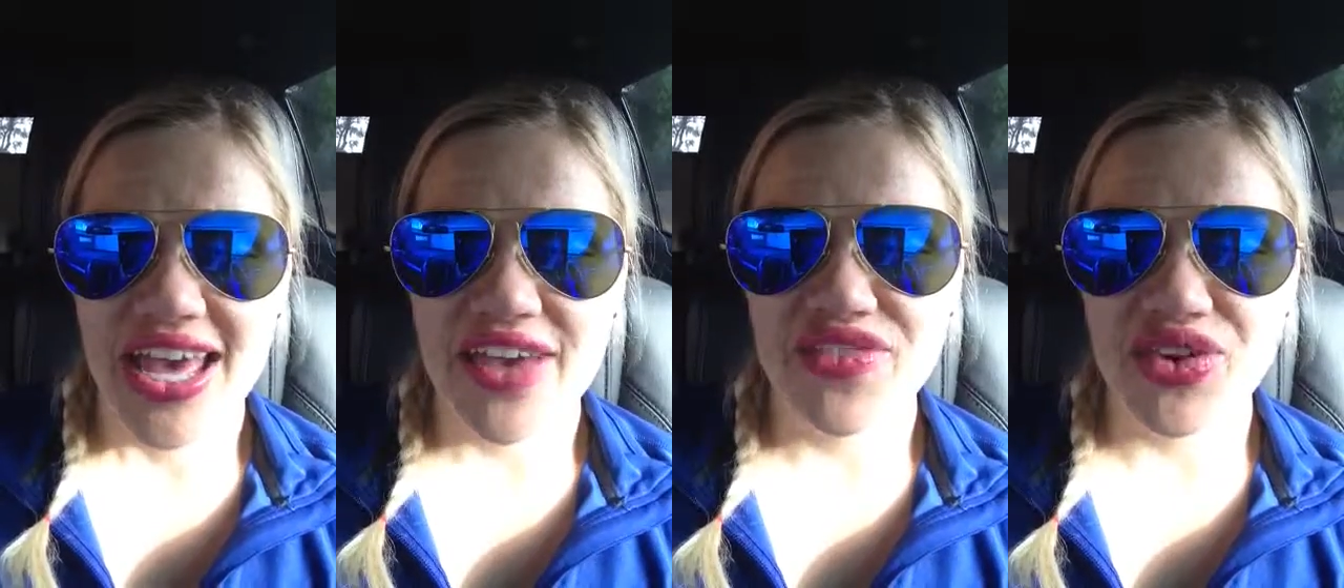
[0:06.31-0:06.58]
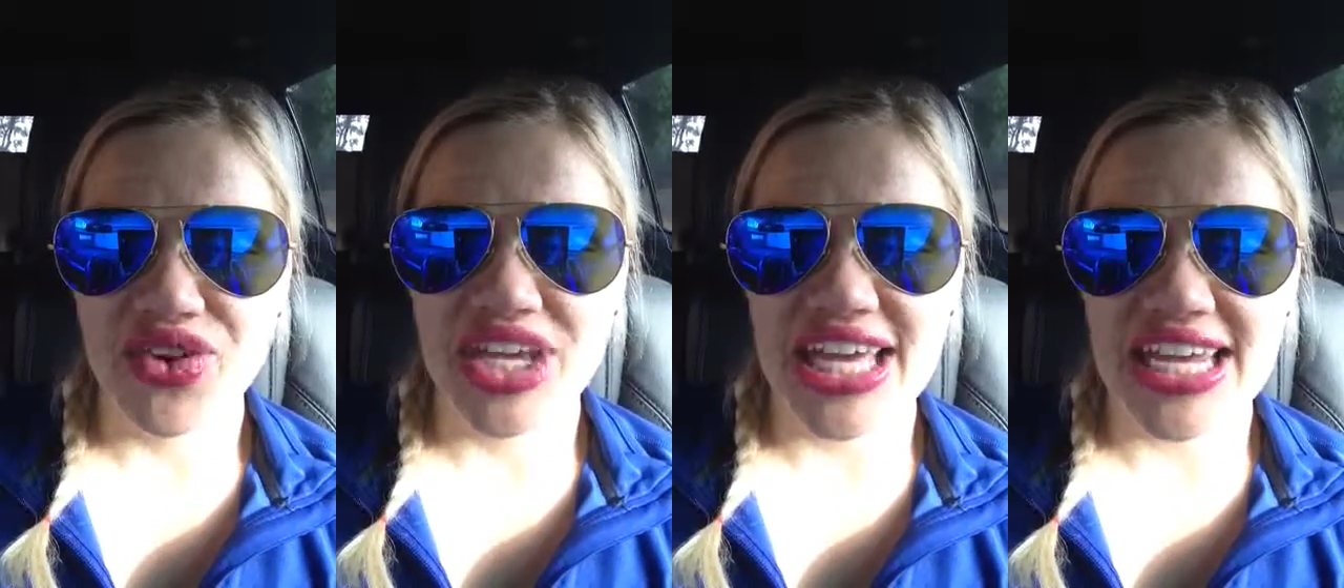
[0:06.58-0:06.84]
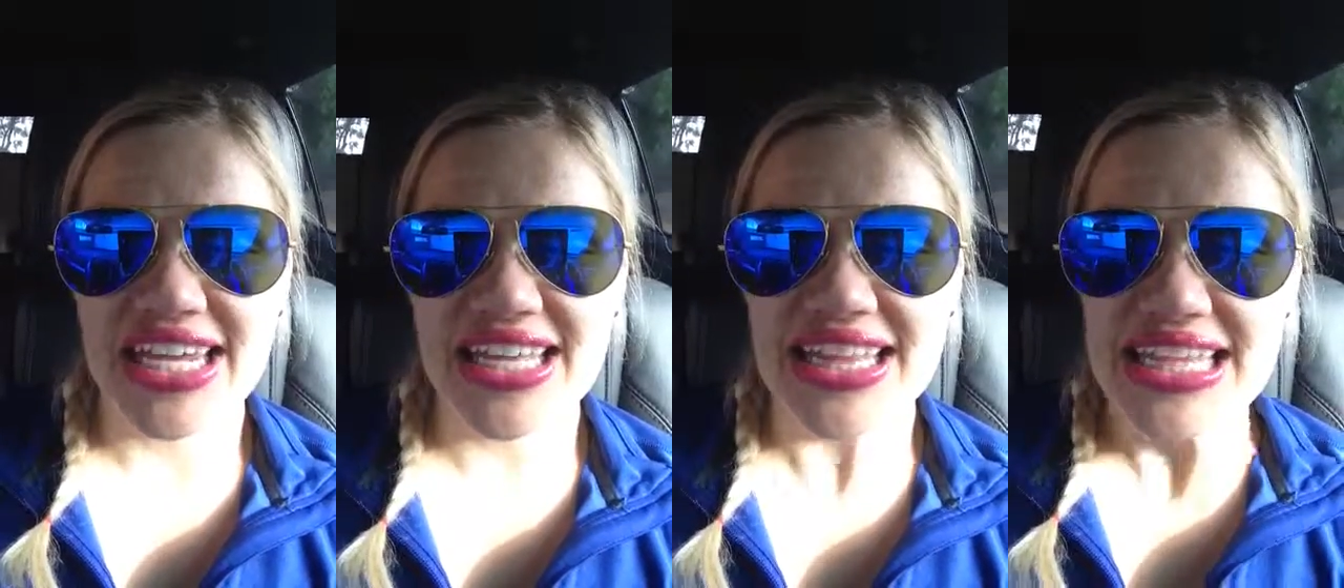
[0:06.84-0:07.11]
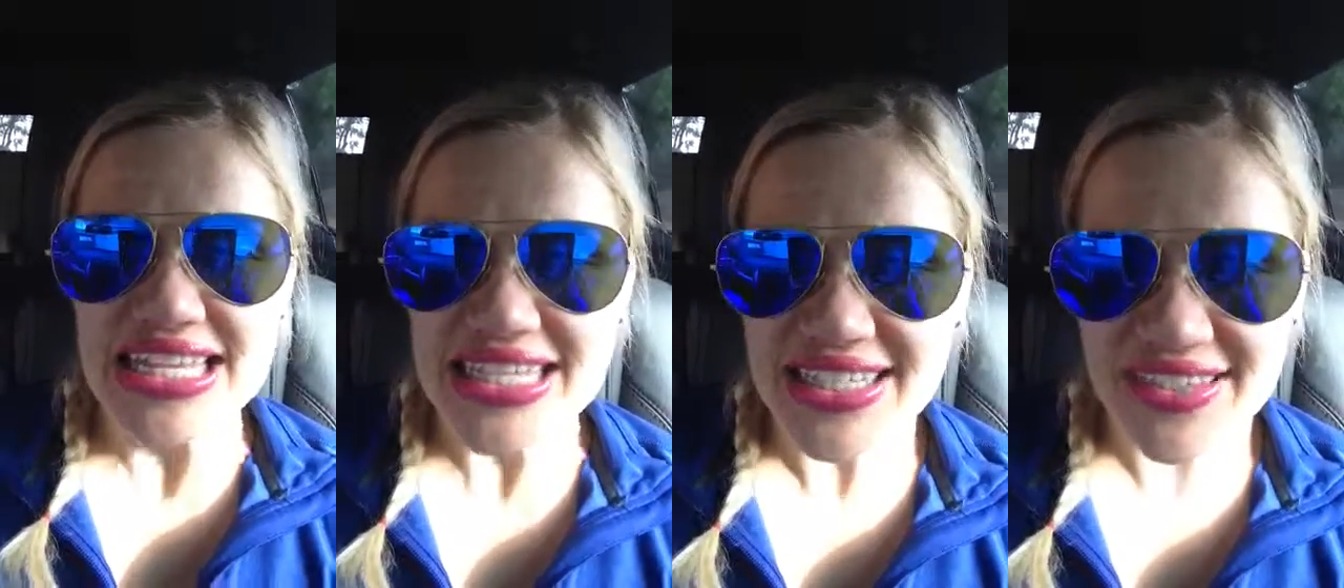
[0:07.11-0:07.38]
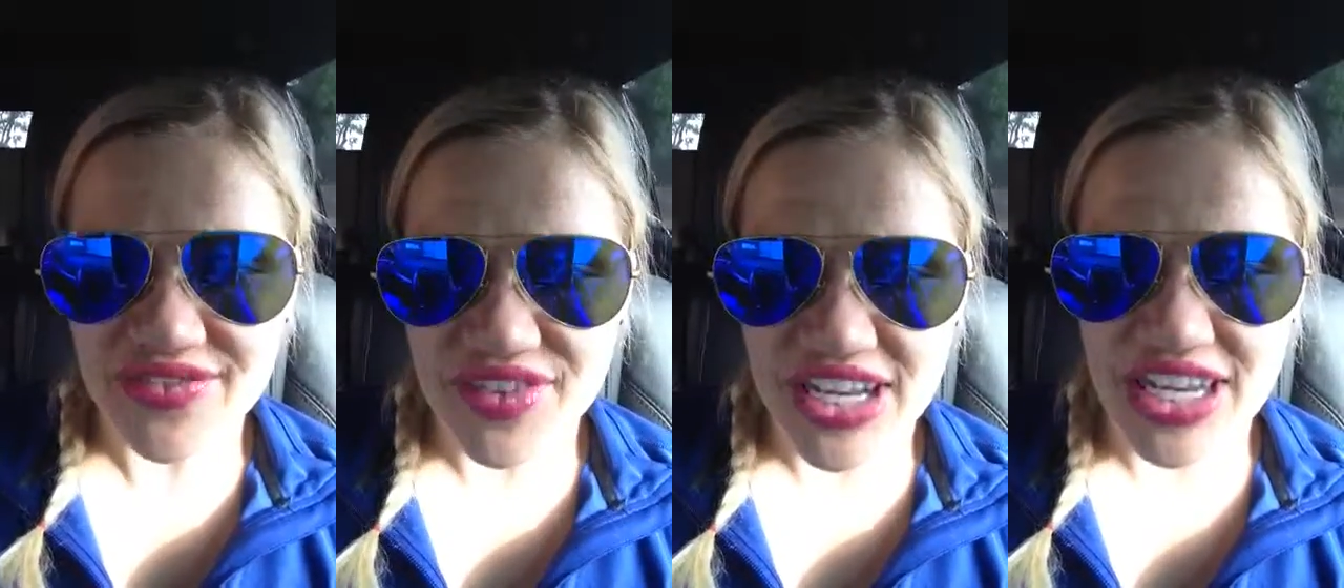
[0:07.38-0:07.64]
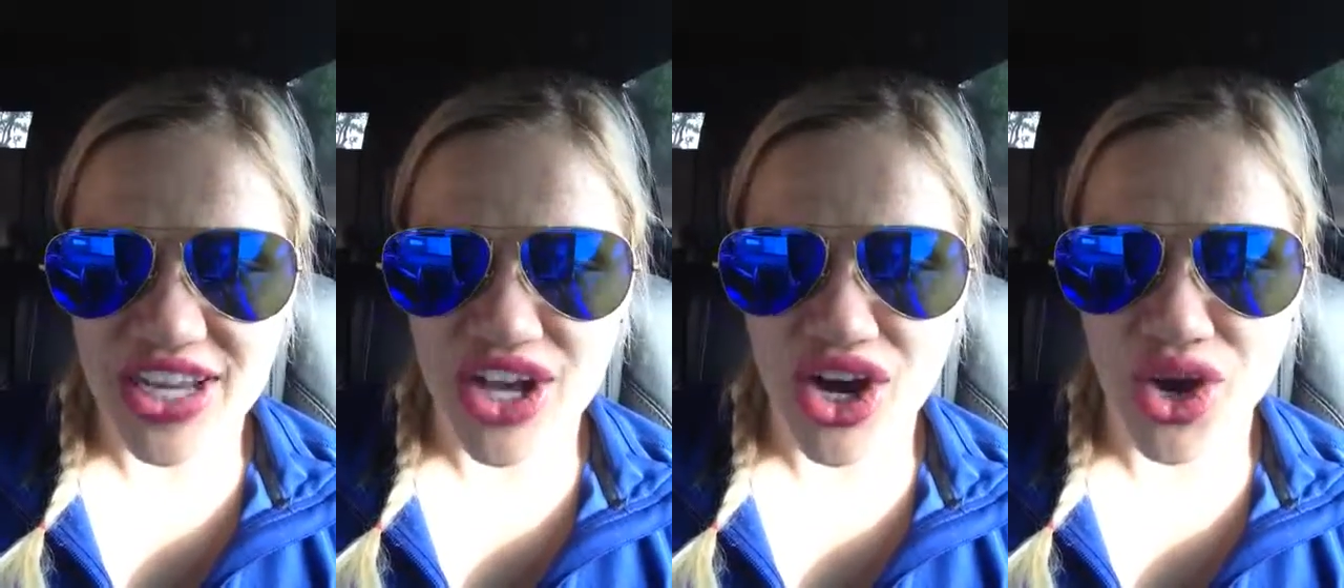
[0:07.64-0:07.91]
If you're getting this
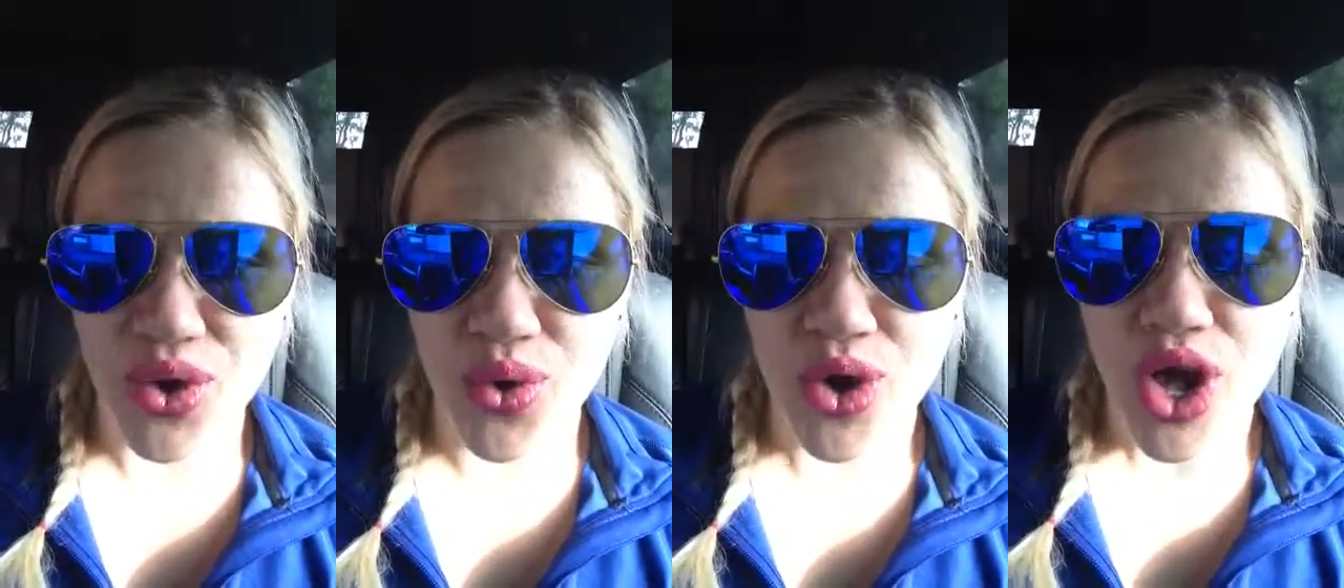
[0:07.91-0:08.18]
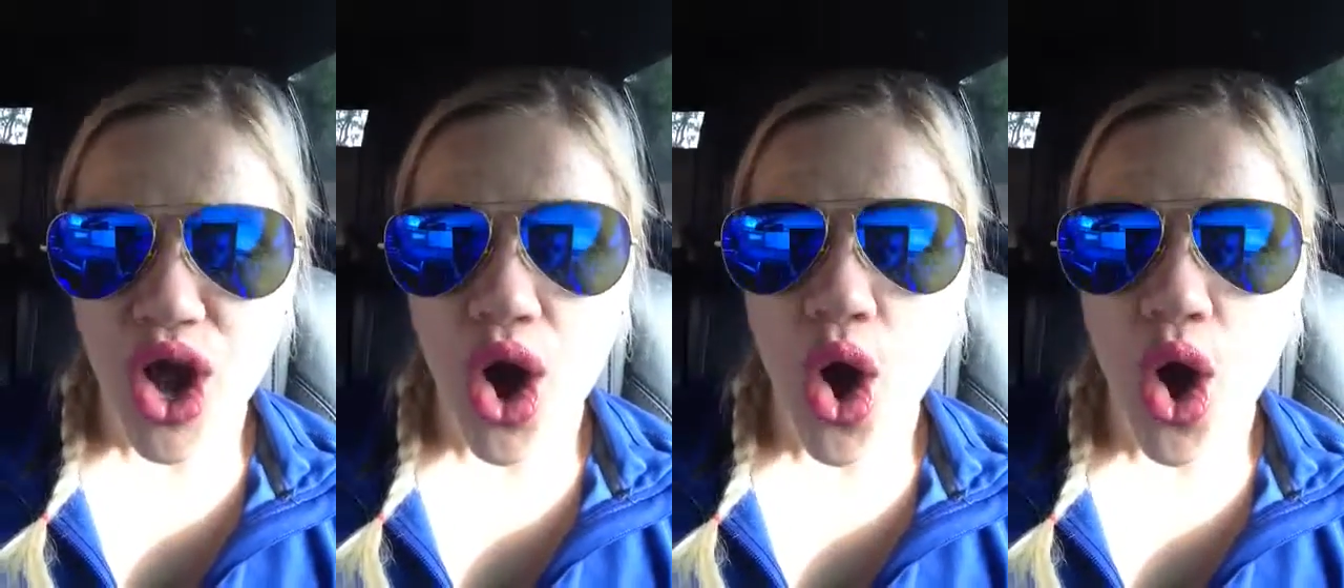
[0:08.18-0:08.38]
video,